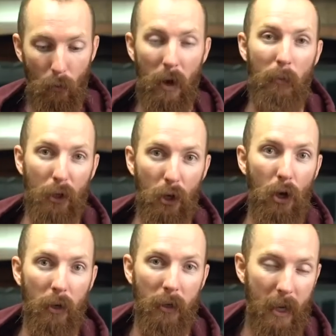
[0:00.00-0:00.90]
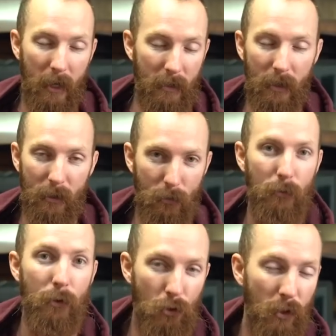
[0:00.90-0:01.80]
I'm rambling on and telling you
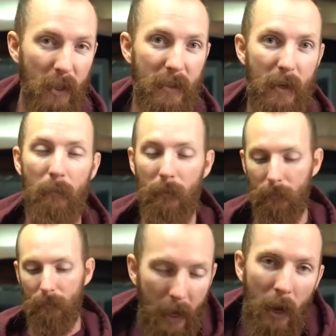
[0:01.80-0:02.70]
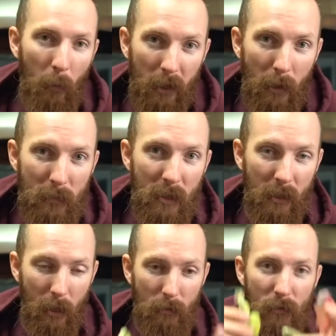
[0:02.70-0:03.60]
you should get some. Now, when it comes to the
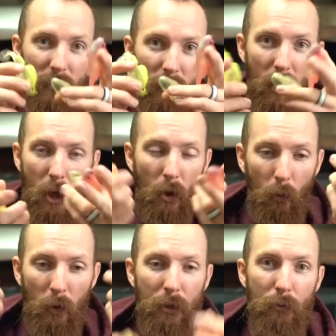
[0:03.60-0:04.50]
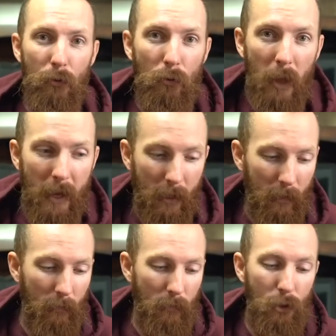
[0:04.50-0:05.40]
colors, we threw
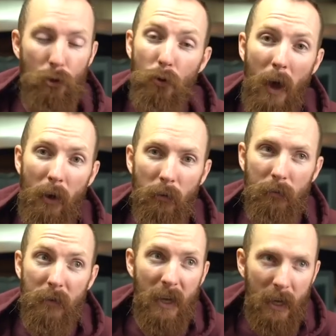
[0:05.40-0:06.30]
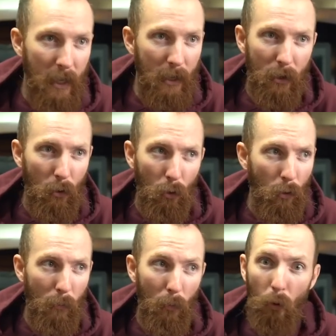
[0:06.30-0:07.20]
like two out of 10
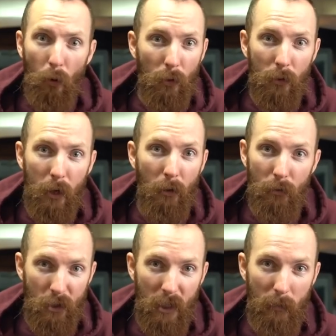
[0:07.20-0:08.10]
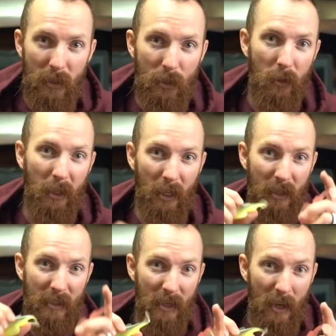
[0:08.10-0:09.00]
or more color schemes that you can get
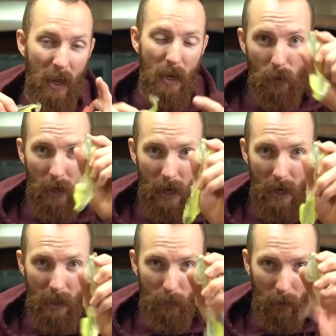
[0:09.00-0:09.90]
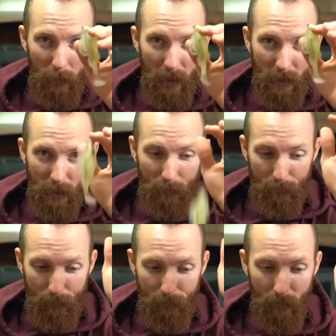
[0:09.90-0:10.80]
these in. So I highly recommend
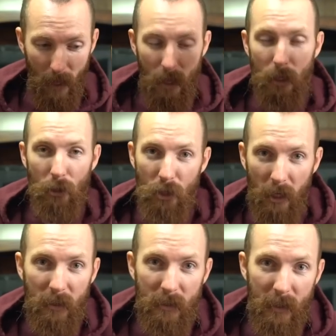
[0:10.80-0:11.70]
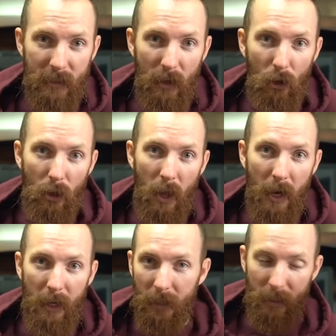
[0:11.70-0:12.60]
you check these things out
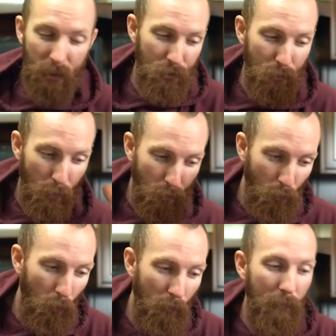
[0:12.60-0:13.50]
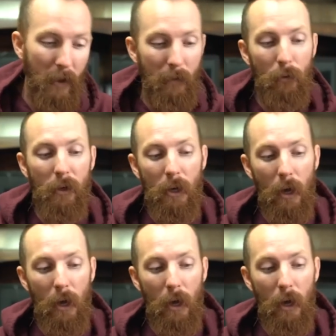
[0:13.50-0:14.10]
online and get you your favorite